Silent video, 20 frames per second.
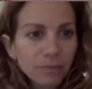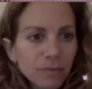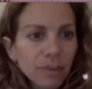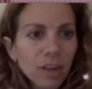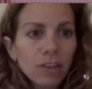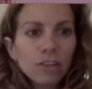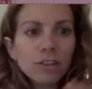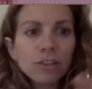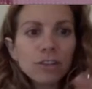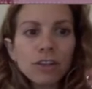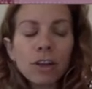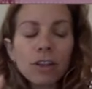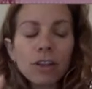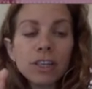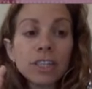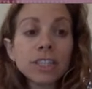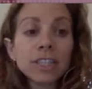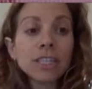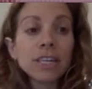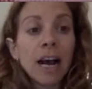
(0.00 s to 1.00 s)
there's all
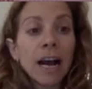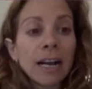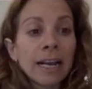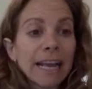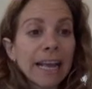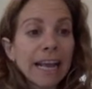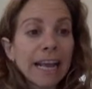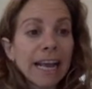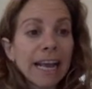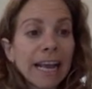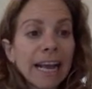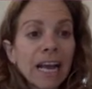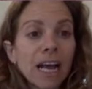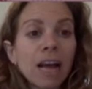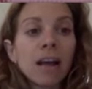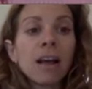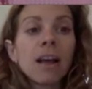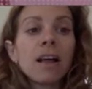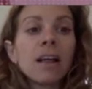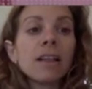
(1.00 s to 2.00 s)
this knocking.
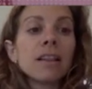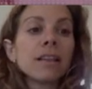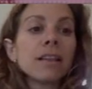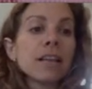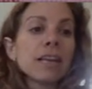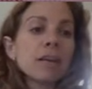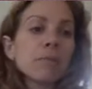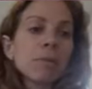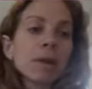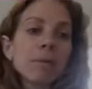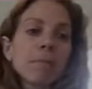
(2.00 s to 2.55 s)
Lady